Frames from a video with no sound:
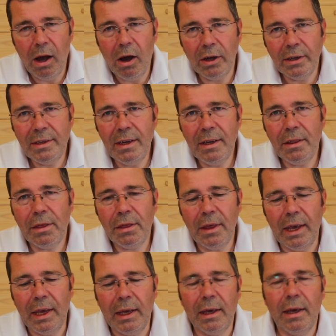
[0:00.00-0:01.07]
I did
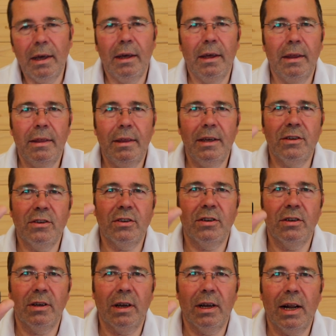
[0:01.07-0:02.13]
think
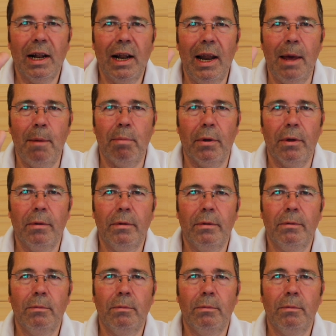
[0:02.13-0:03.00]
this clip